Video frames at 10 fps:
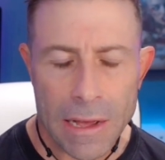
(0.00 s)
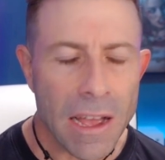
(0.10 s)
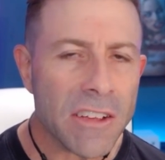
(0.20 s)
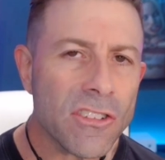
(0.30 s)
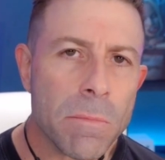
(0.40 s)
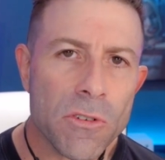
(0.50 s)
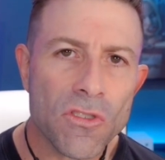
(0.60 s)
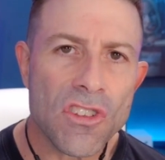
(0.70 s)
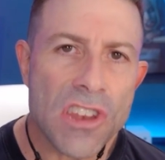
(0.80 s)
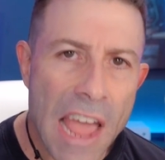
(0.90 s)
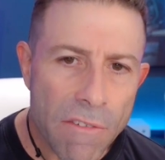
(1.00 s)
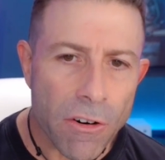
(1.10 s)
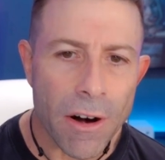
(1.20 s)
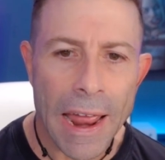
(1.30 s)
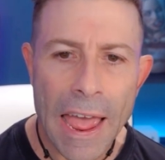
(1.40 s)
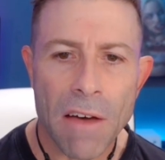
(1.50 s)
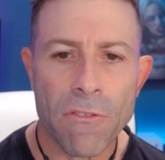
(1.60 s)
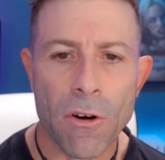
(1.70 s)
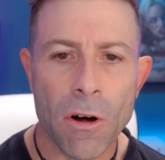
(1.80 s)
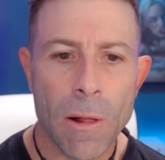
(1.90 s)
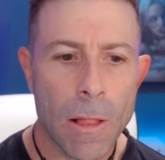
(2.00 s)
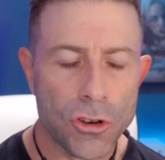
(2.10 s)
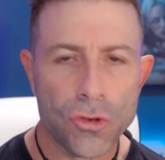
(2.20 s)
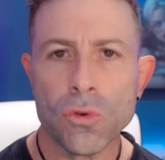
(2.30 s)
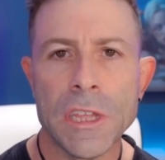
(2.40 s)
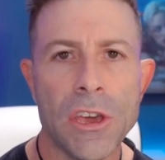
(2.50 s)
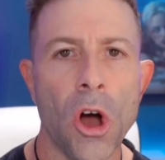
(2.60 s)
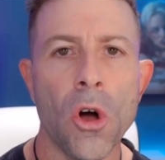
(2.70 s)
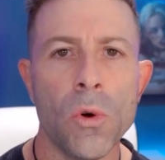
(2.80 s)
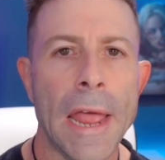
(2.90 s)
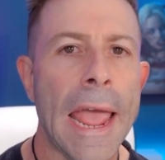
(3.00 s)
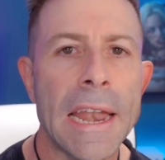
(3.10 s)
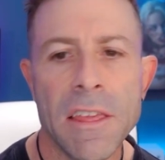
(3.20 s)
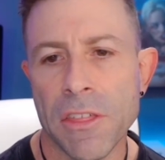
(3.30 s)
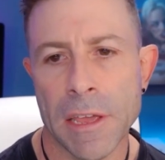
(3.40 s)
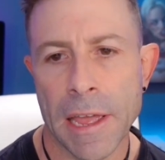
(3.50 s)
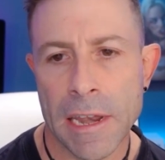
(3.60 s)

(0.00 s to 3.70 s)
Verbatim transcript: Customers never, ever truly own anything